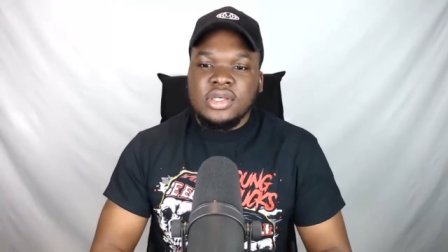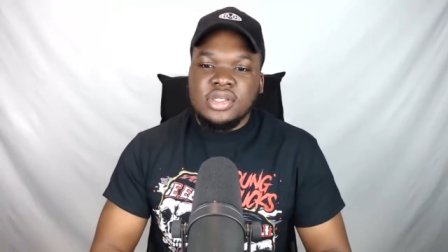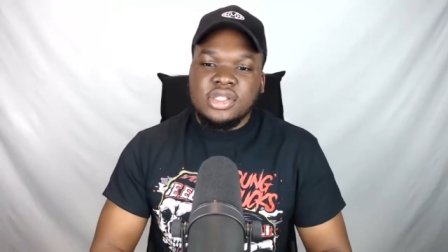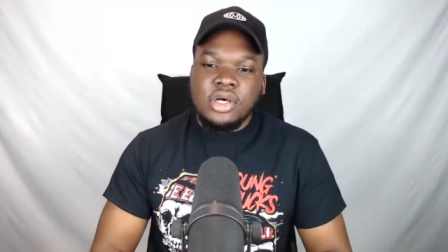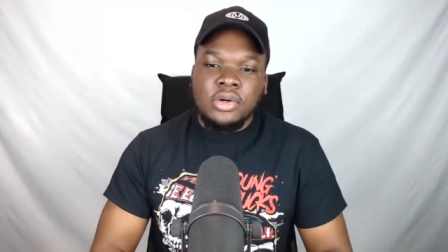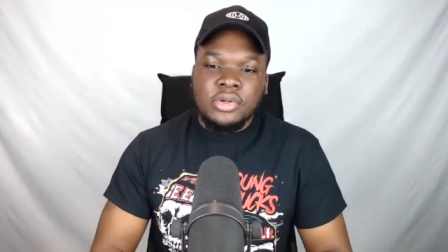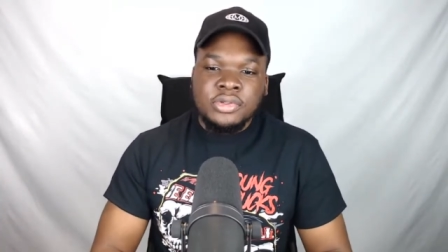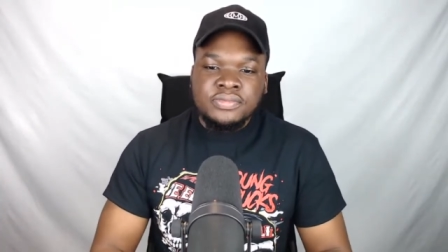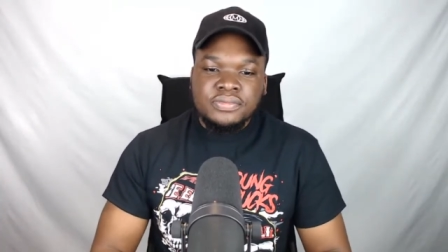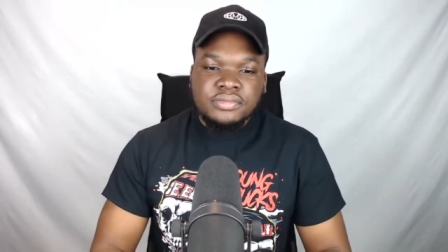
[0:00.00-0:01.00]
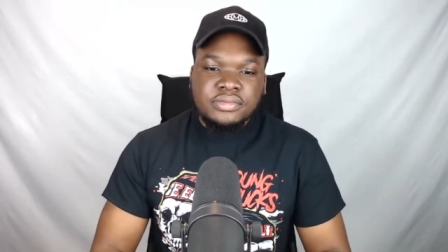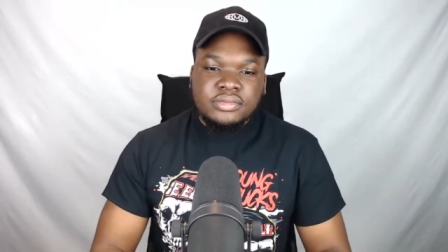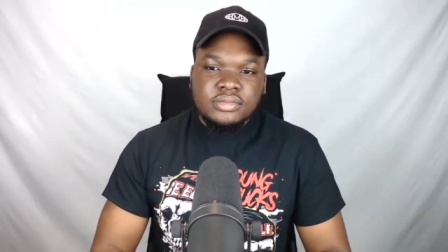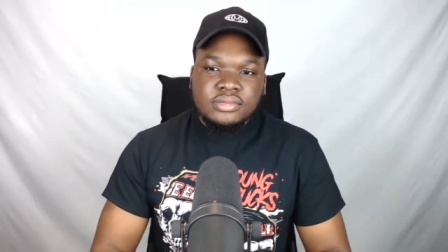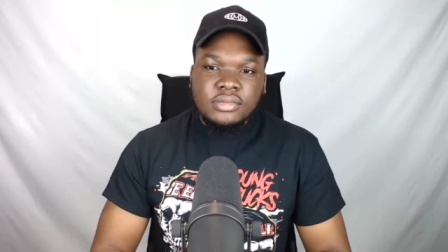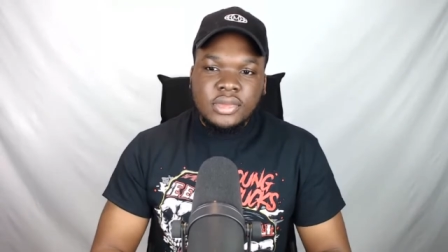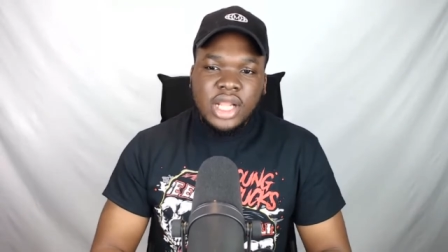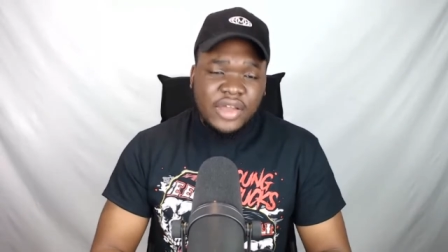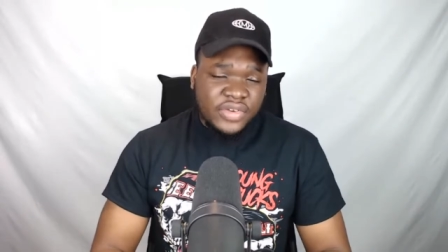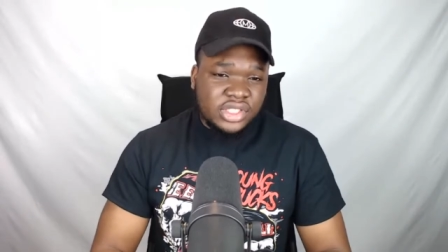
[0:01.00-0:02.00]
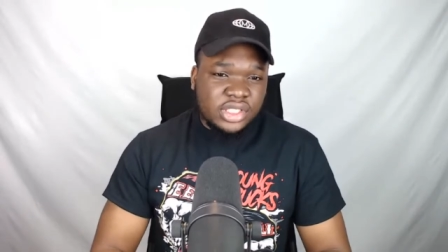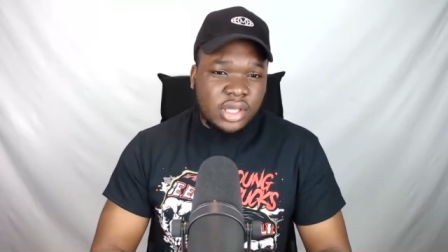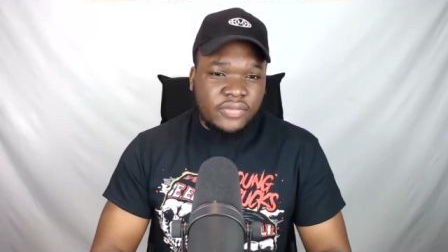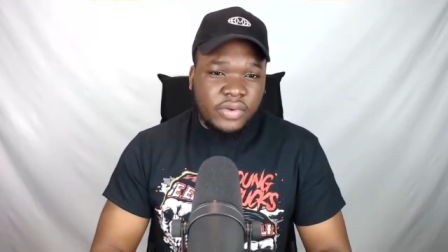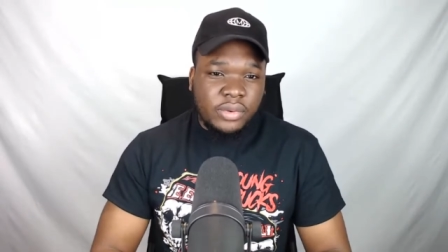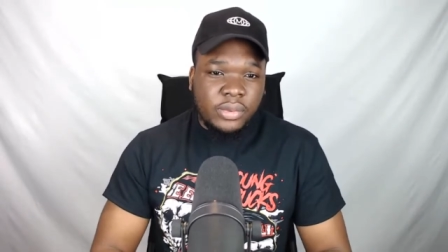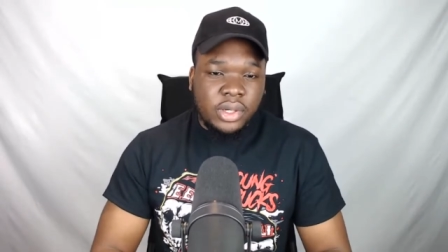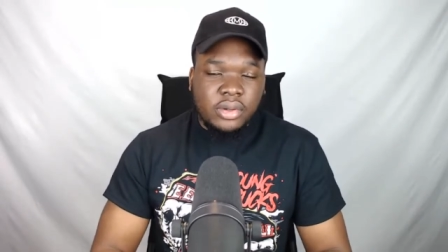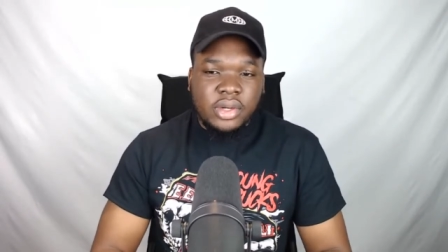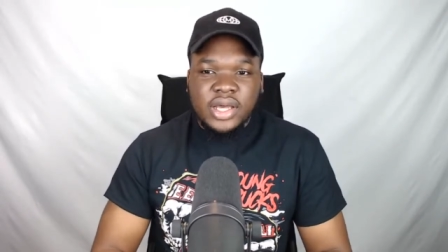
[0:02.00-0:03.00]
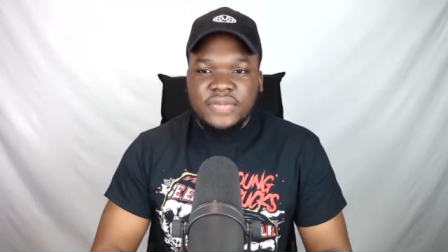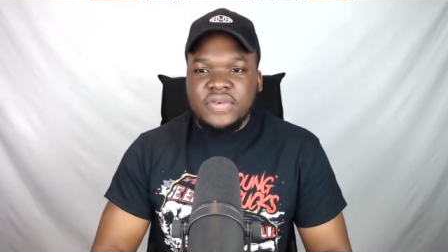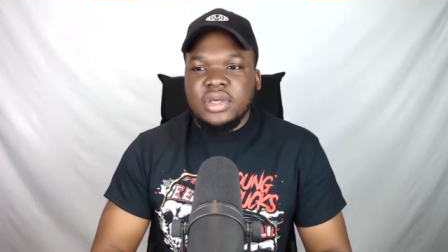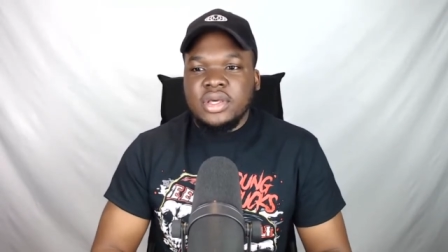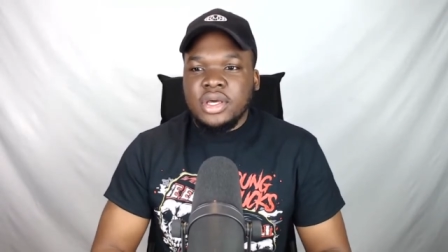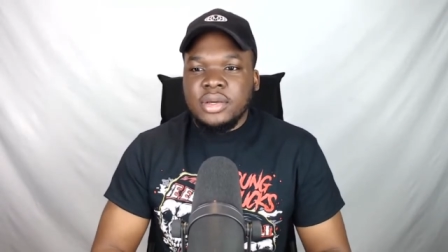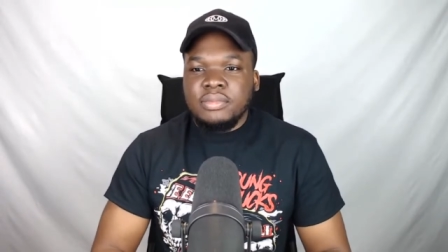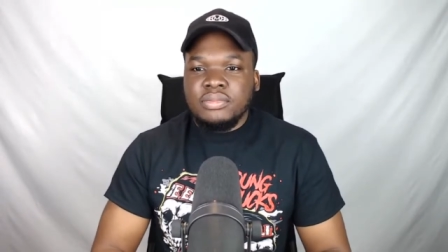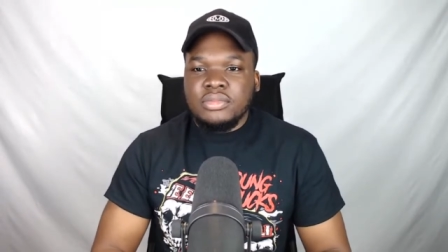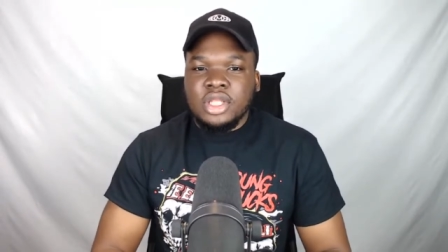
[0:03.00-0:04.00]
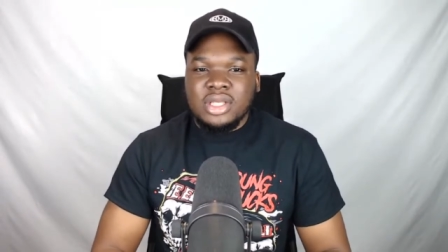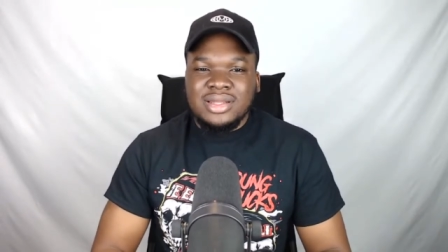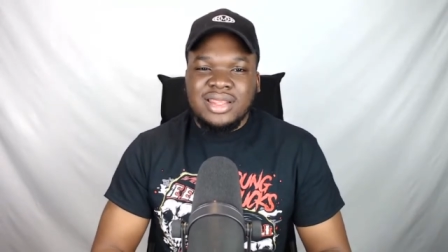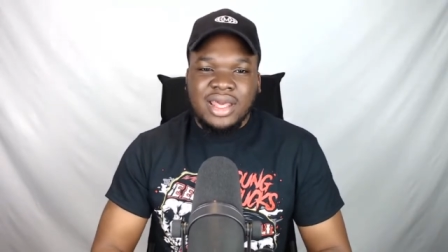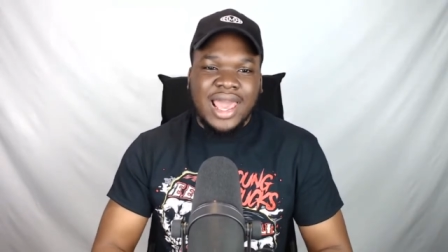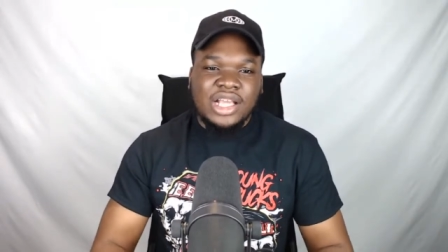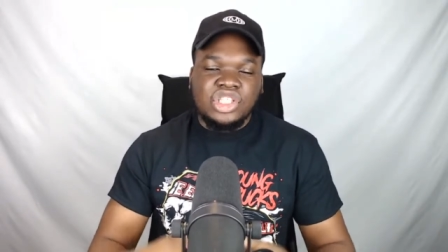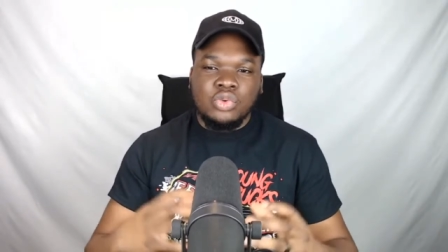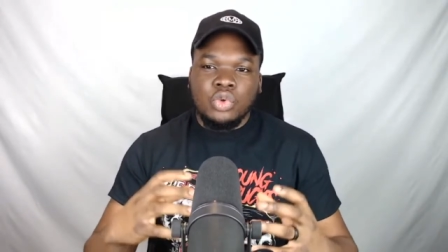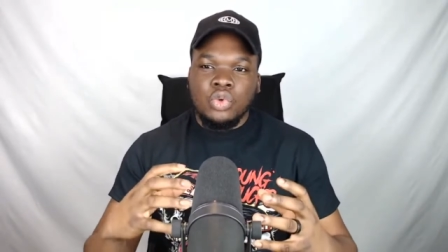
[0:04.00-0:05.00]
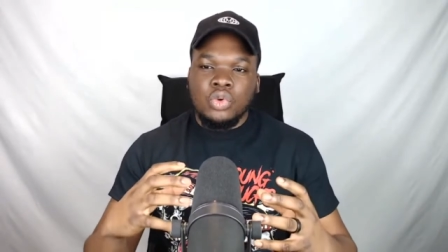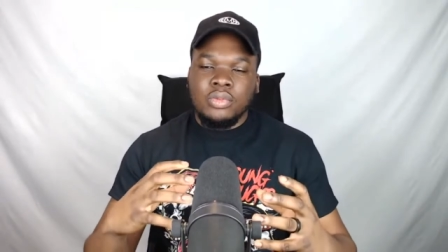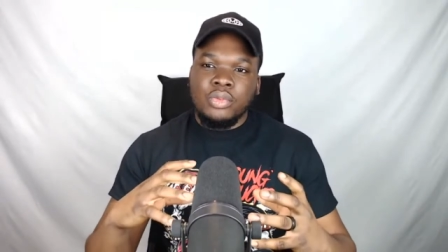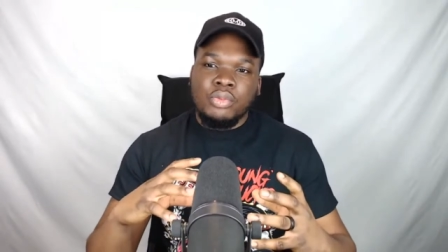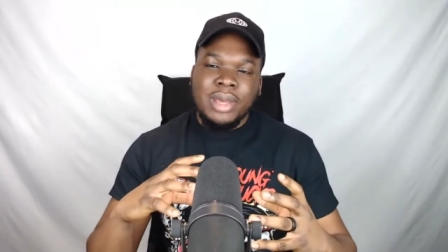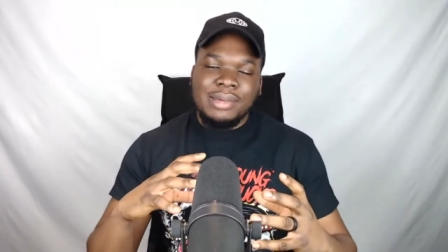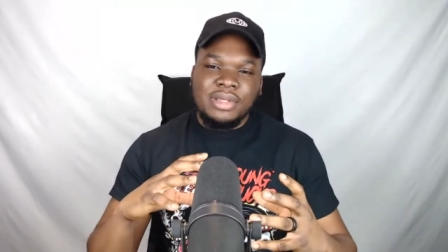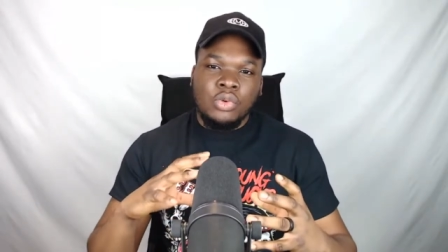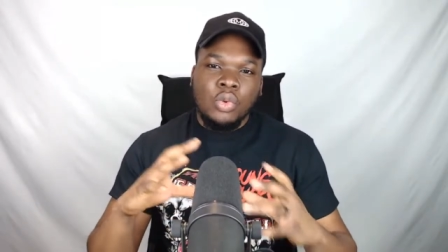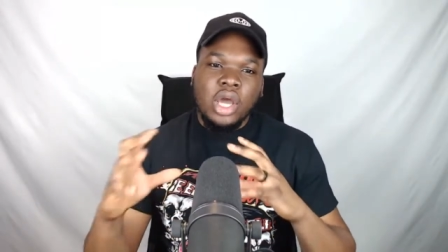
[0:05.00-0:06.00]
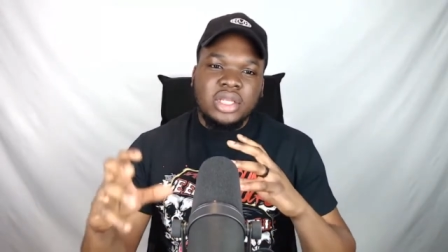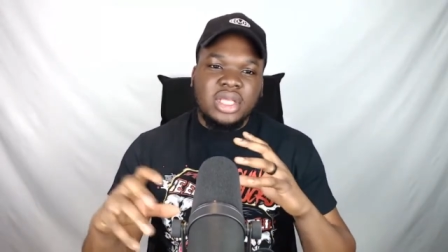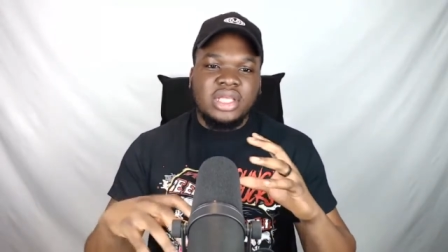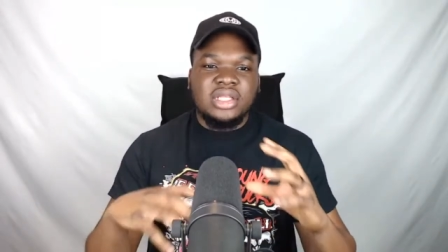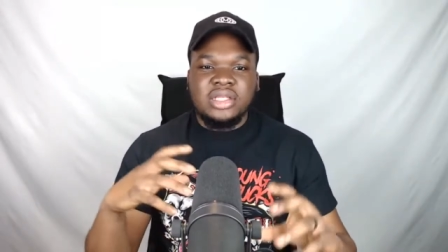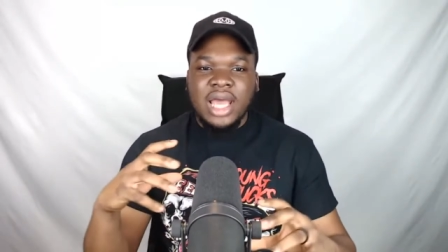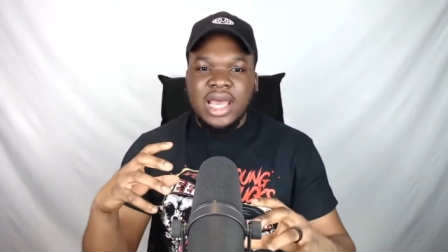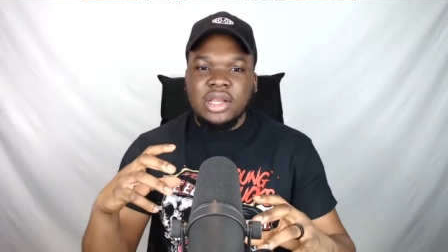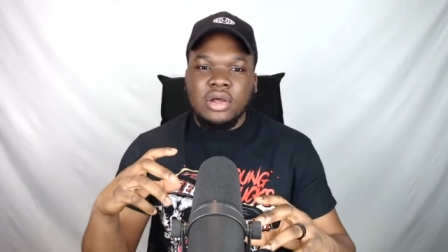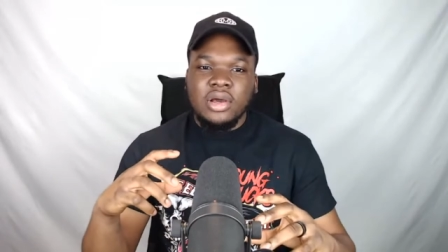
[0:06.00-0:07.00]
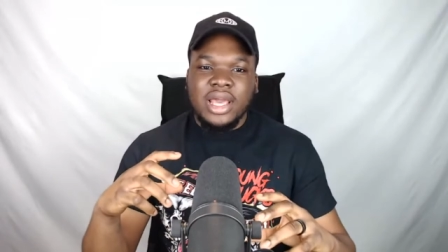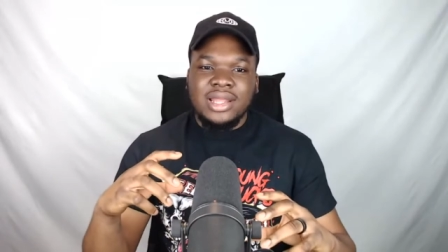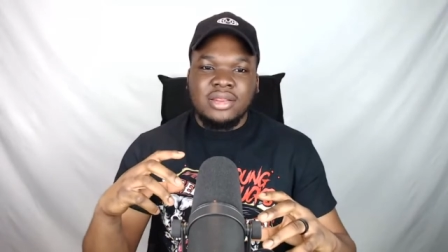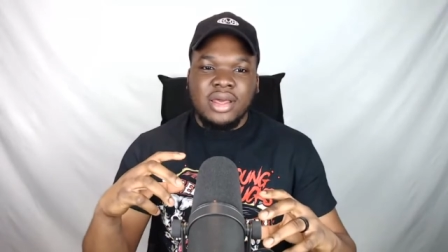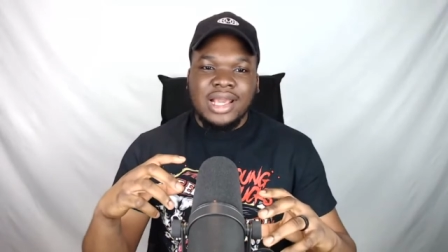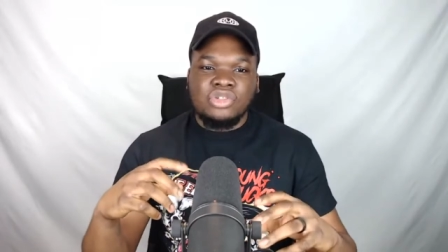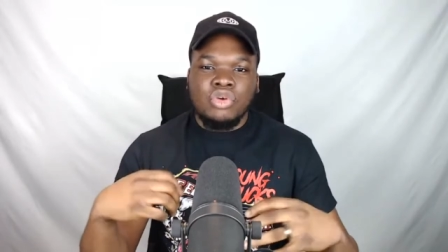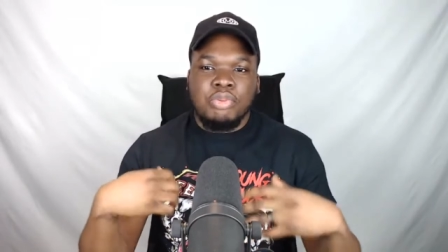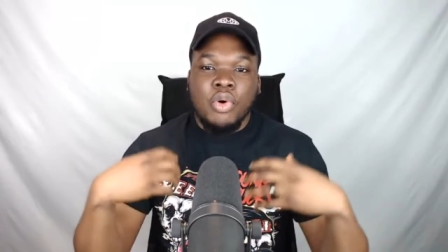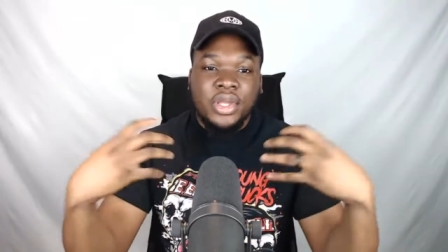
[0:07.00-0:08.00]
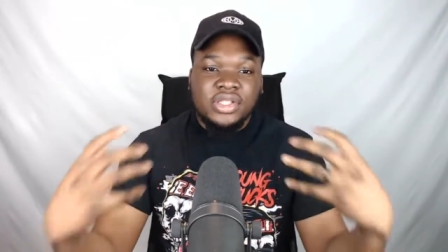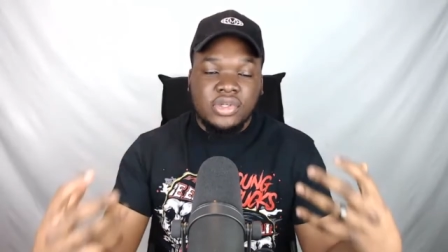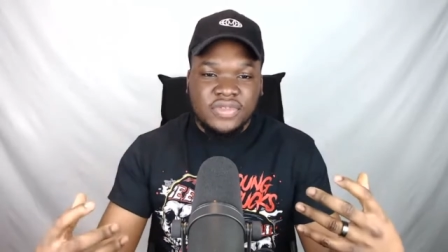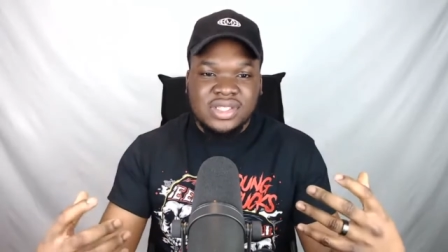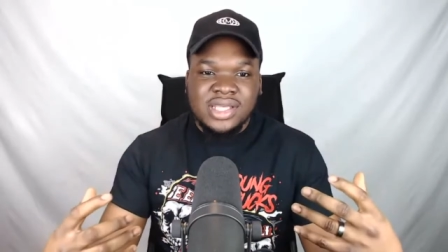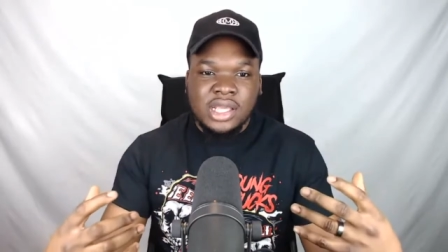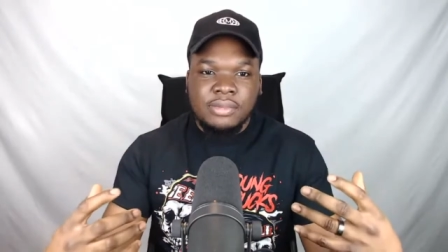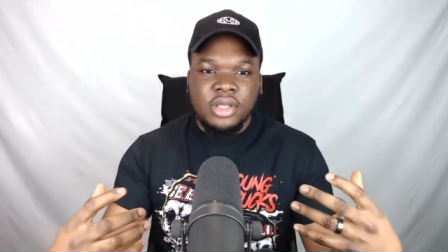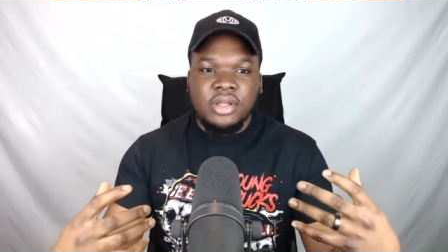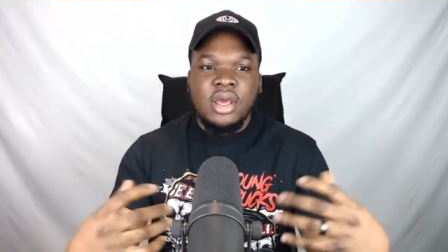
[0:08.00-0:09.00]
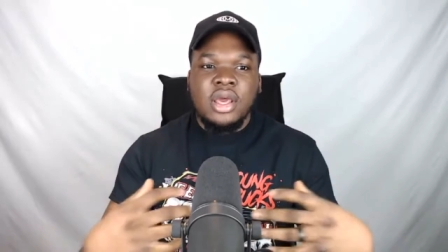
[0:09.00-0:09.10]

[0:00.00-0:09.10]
So I think she's done very well. I think the actual maybe wording, the dialogue and the actual point of the segment